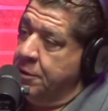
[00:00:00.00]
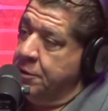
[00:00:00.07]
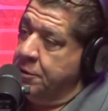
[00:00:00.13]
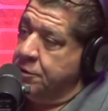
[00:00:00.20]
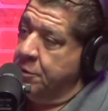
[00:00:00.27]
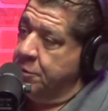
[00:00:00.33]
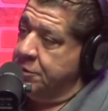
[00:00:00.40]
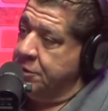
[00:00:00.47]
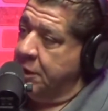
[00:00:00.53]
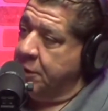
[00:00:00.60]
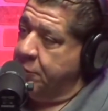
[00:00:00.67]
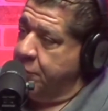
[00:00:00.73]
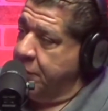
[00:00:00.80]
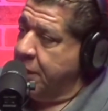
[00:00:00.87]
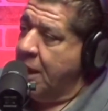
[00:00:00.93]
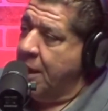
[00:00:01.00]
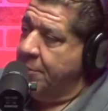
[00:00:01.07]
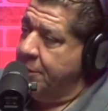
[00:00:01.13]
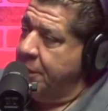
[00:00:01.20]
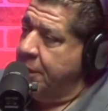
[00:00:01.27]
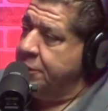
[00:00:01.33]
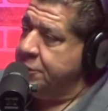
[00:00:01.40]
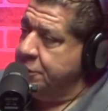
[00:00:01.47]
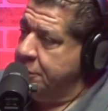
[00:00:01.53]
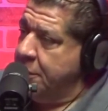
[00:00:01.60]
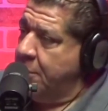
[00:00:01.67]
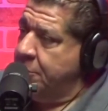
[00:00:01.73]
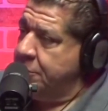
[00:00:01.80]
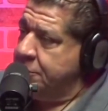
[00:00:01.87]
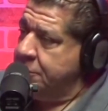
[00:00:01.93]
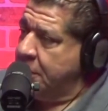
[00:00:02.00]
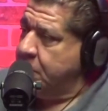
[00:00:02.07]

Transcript: So it was like three combination numbers,